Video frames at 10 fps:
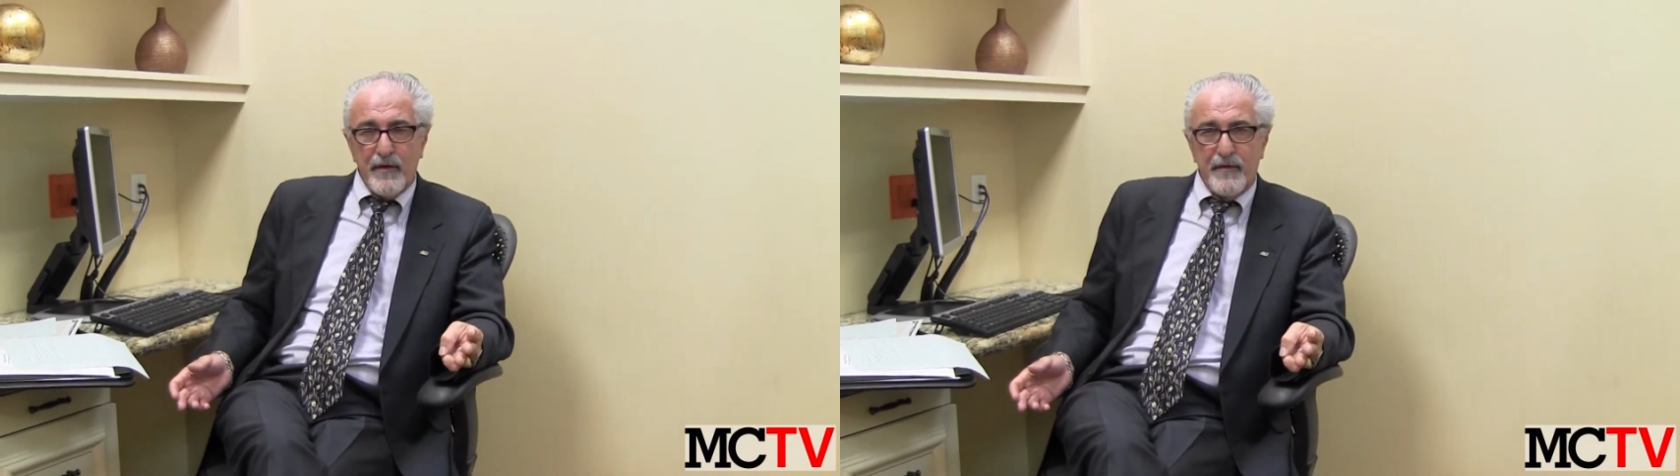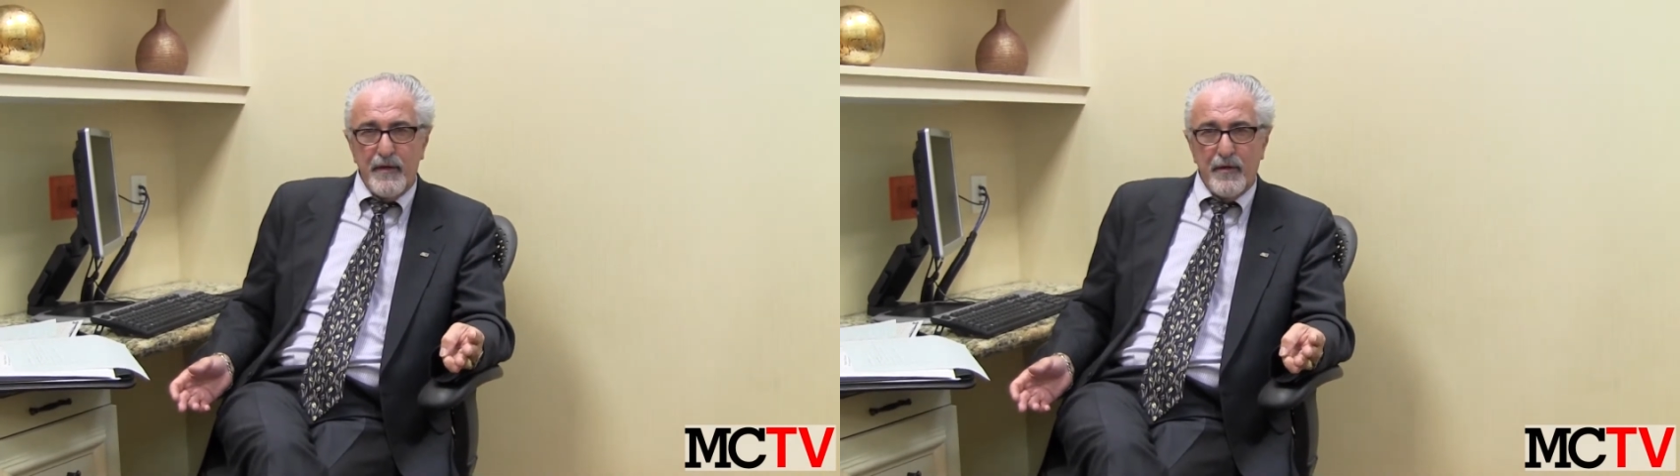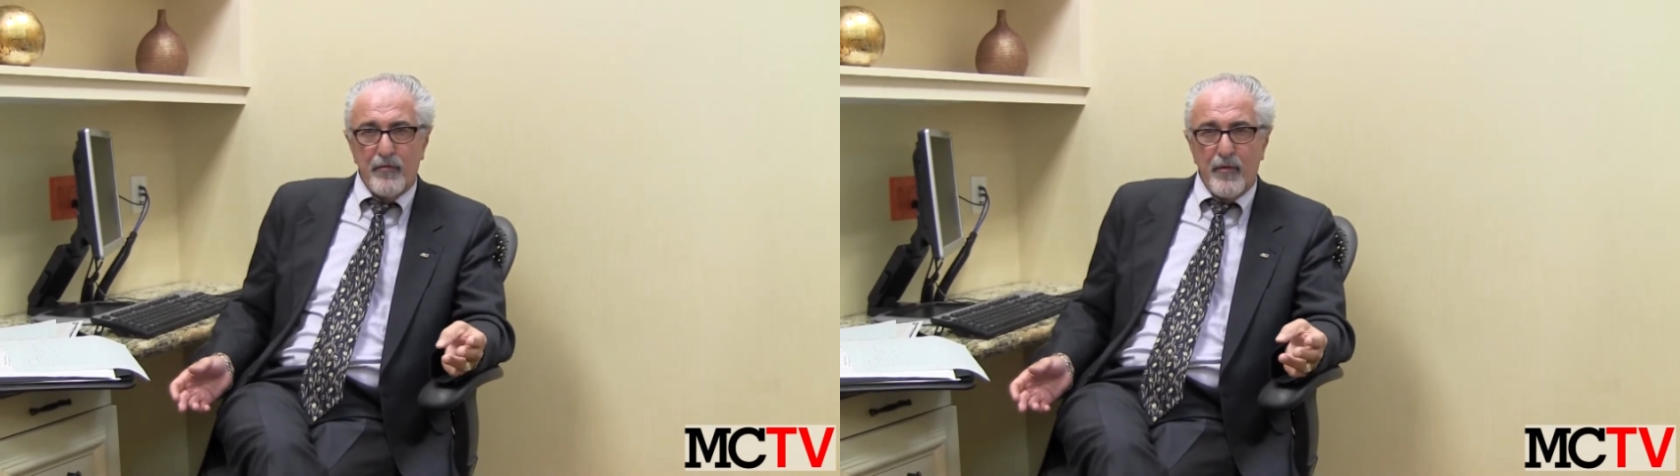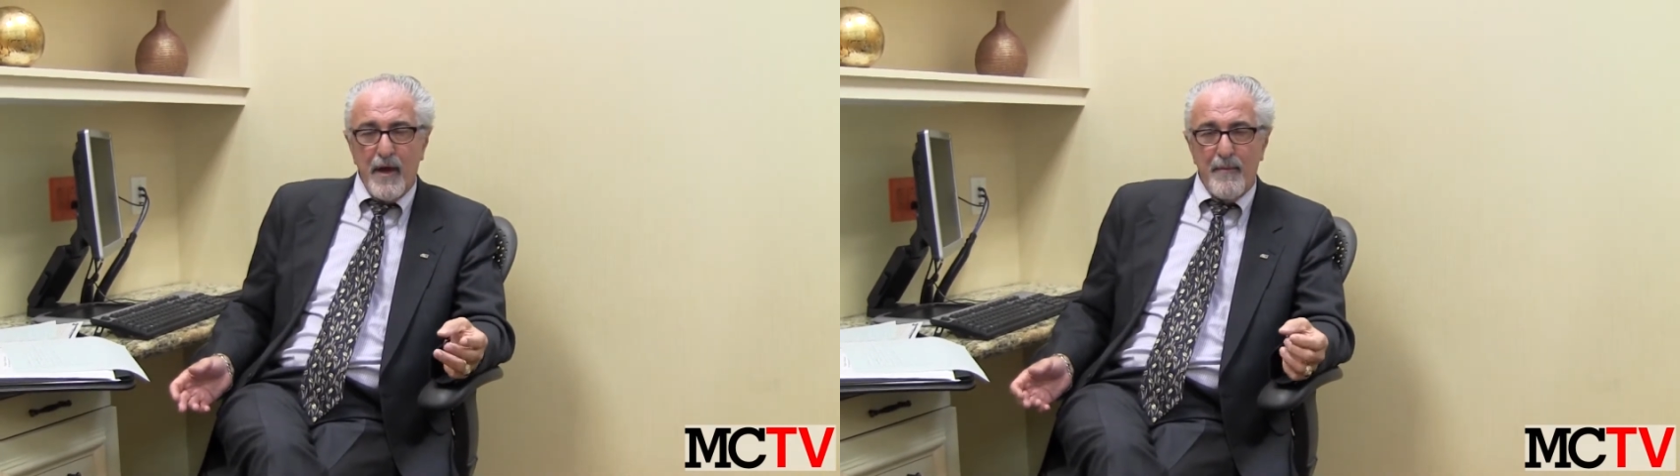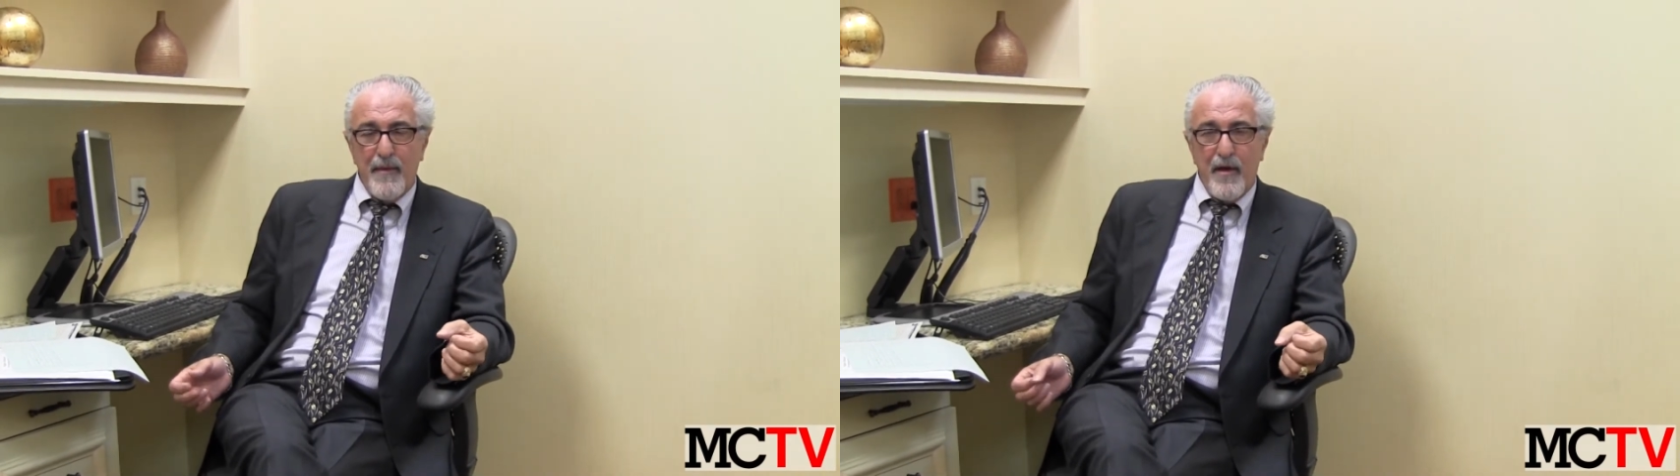steel
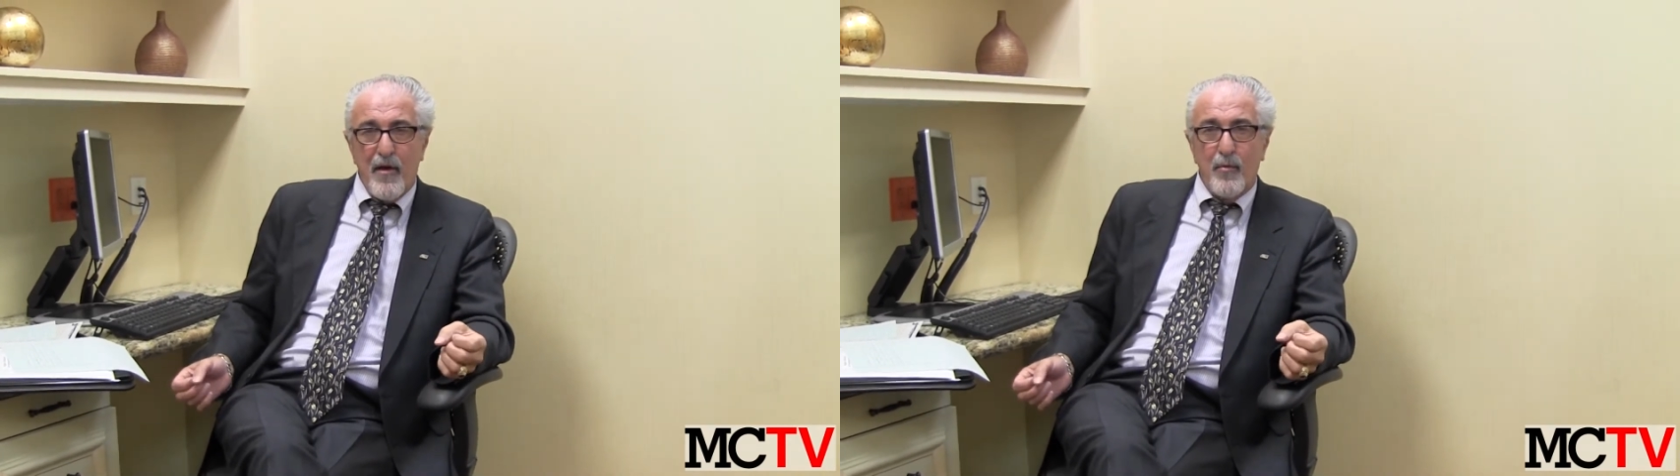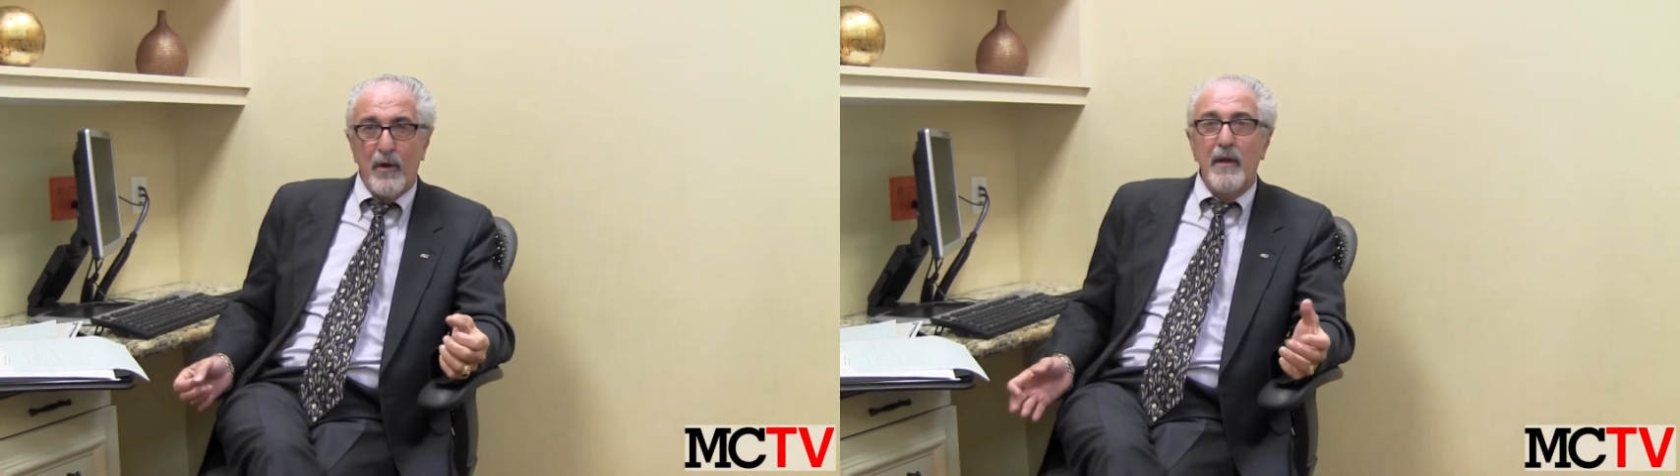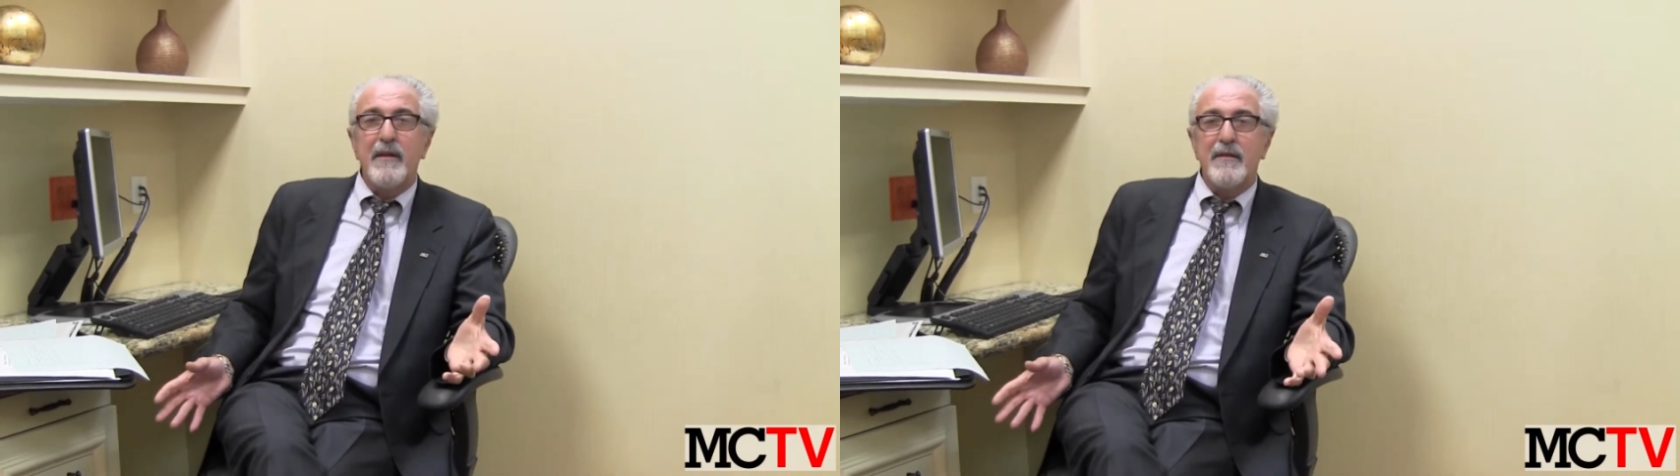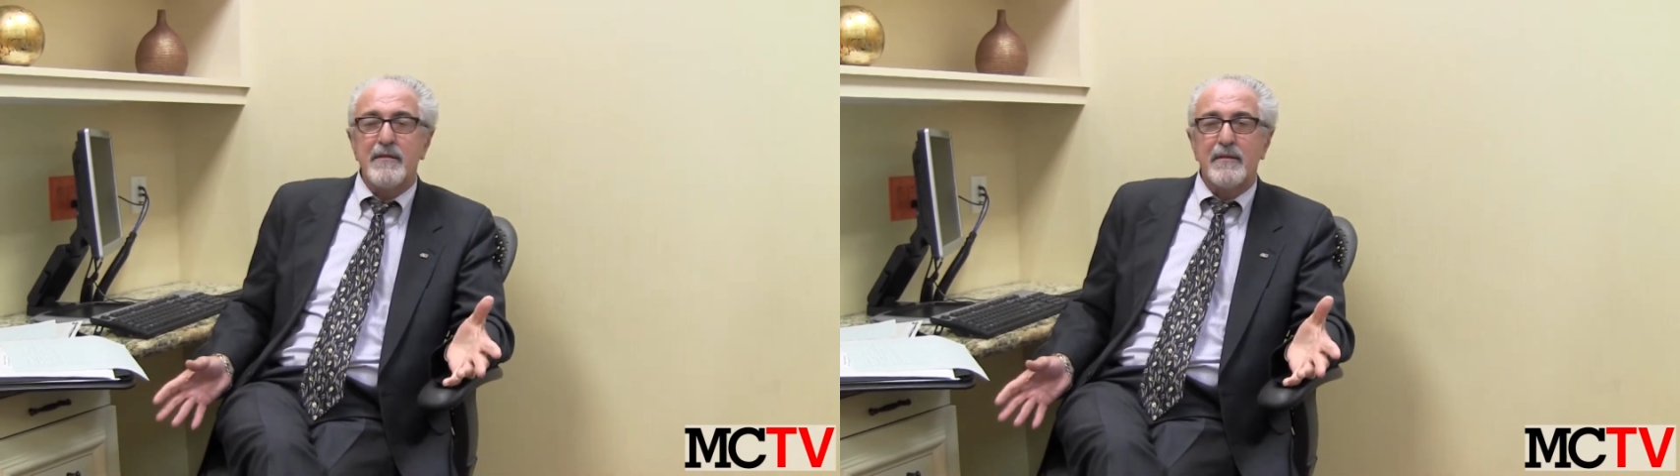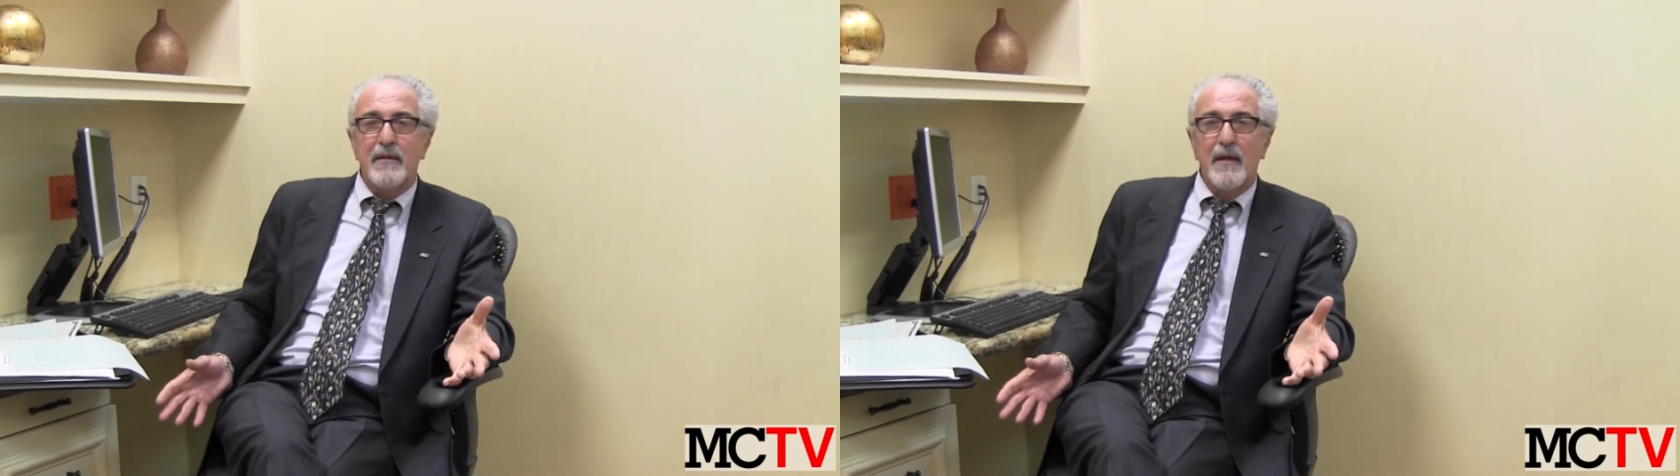scrap that are
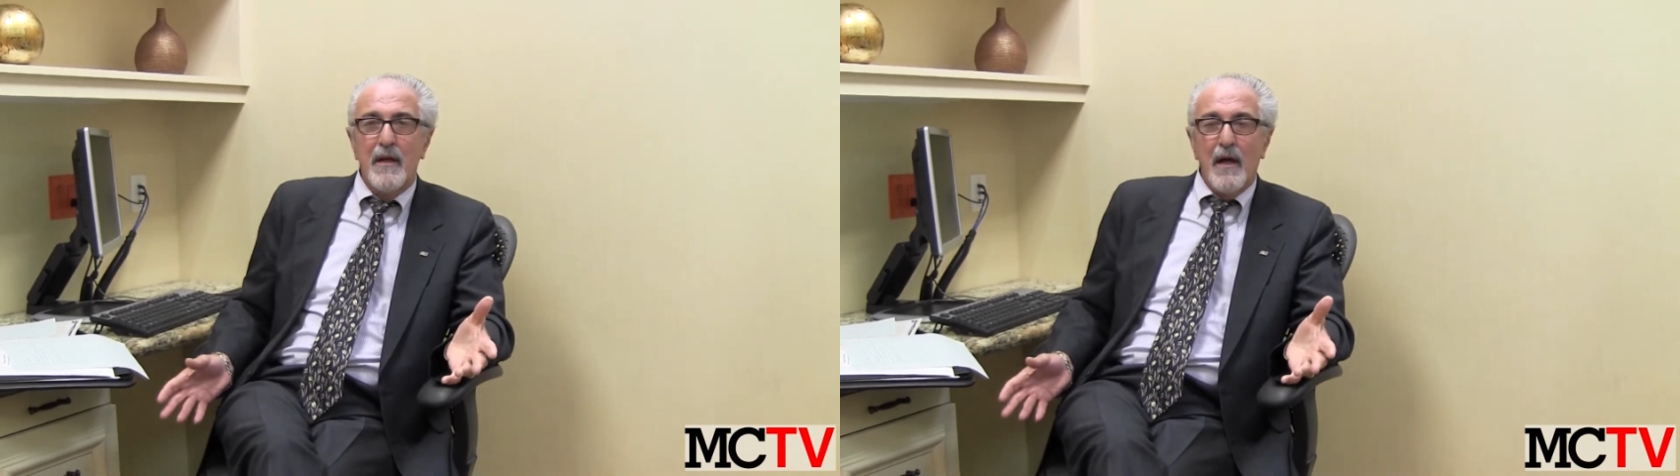released